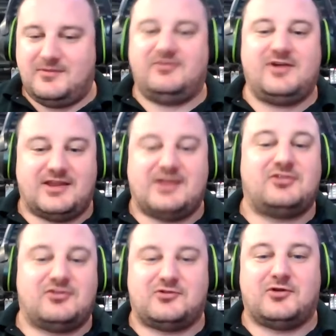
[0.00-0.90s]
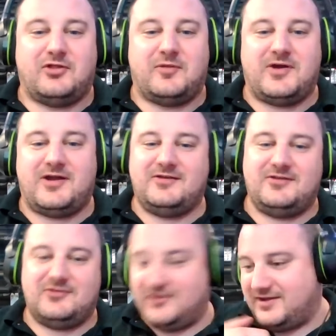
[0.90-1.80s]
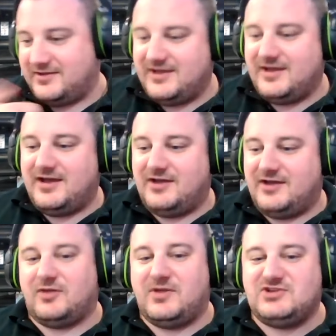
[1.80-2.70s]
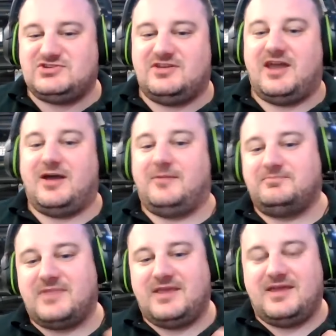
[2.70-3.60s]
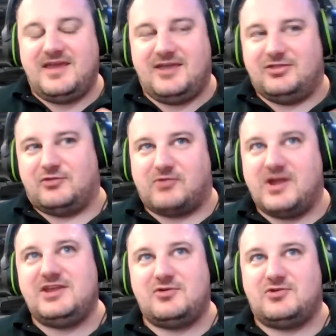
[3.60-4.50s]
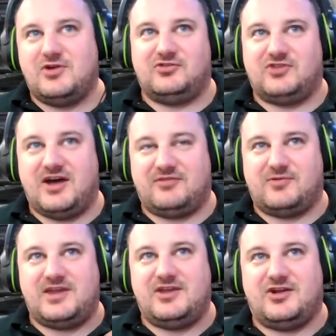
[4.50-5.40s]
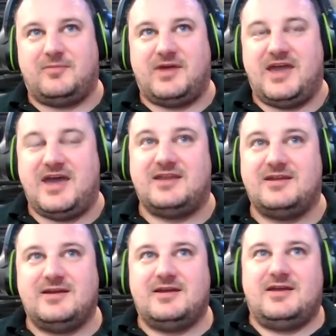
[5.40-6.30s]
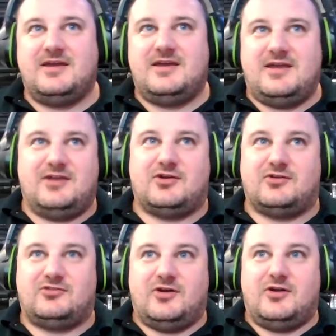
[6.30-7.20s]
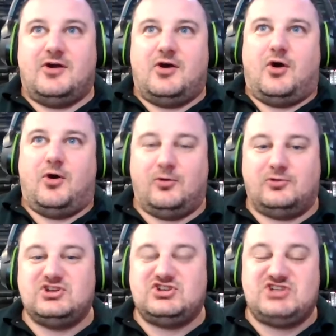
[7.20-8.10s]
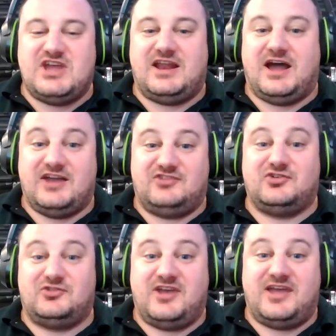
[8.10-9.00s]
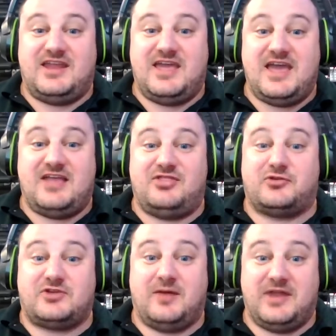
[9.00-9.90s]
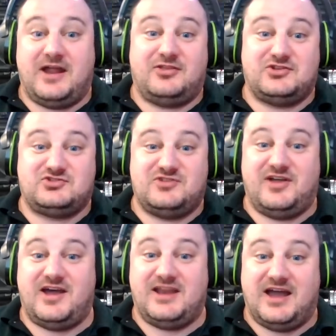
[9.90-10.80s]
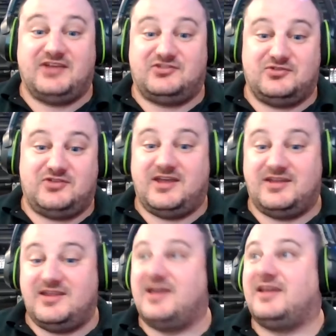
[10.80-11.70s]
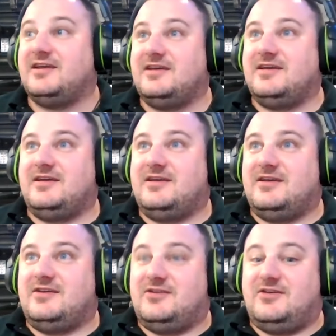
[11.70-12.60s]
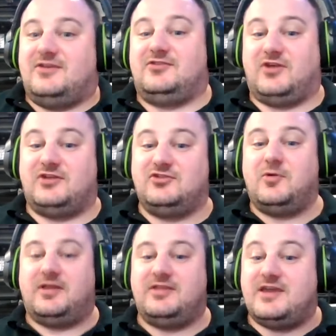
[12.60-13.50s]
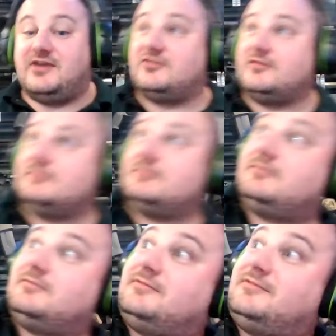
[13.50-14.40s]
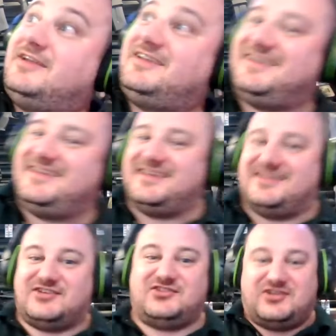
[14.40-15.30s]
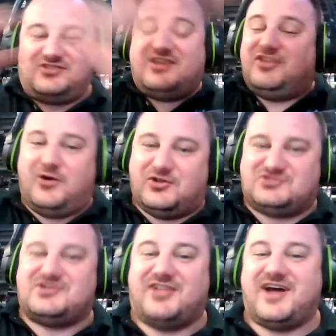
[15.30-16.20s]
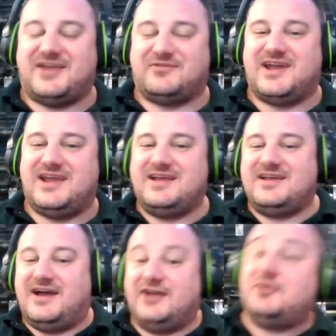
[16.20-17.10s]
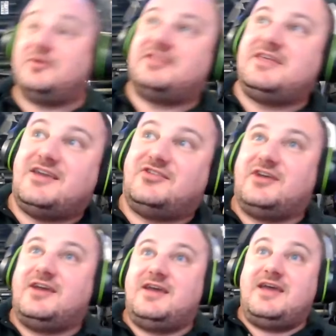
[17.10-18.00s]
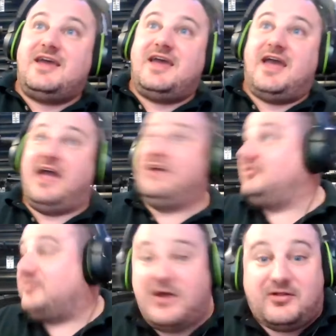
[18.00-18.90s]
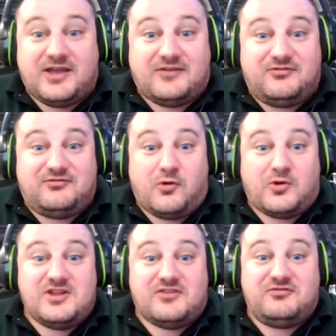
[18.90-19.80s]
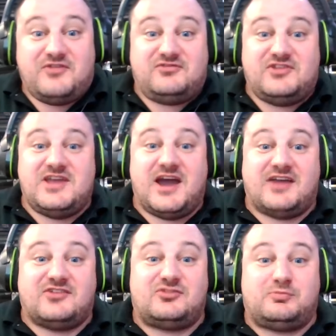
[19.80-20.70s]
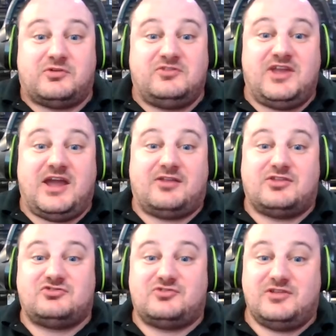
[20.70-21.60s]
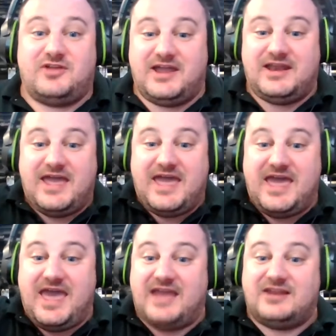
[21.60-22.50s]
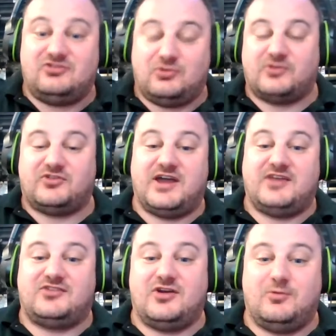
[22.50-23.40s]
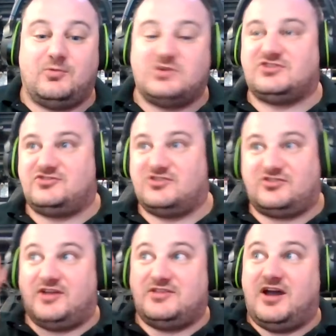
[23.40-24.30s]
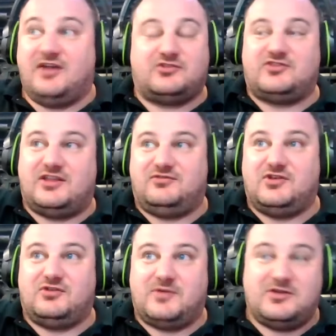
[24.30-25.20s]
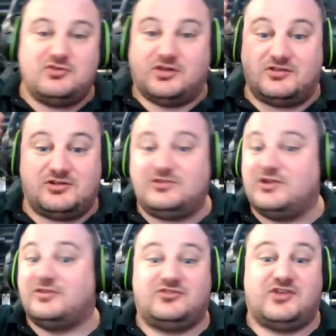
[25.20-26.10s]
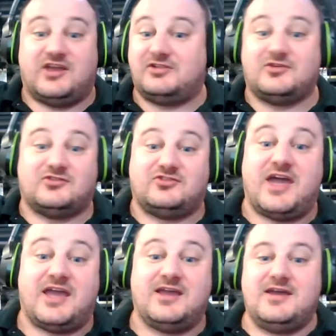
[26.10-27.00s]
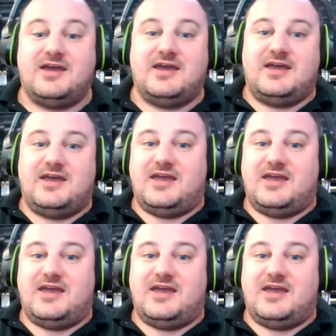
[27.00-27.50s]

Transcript: Fucking eat this granola bar. All right start munching down, and the radio goes off right here at my head. It goes, Holy shit, ISO's getting hit. They're coming out of the tree line. ISO's getting hit. So I do one of these because you can see the whole tree line, right? Yeah. I do one of these. And there's about like 40 to 50 guys sprinting out of the tree line headed towards ISO, which is just on the other side of the field from it. You can clearly see it clear as day. Yeah.